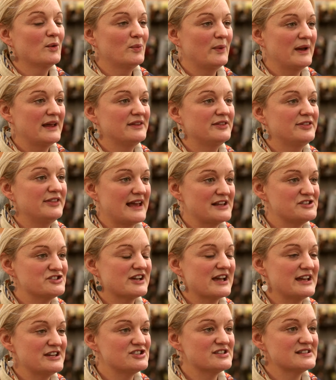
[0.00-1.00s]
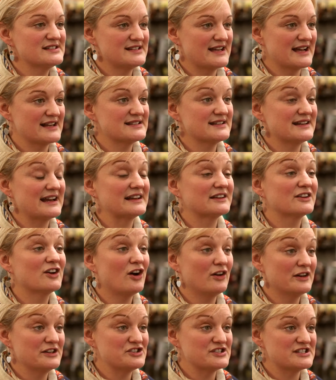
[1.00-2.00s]
with the education sector and
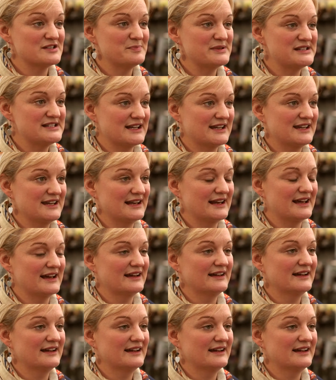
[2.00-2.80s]
colleges in particular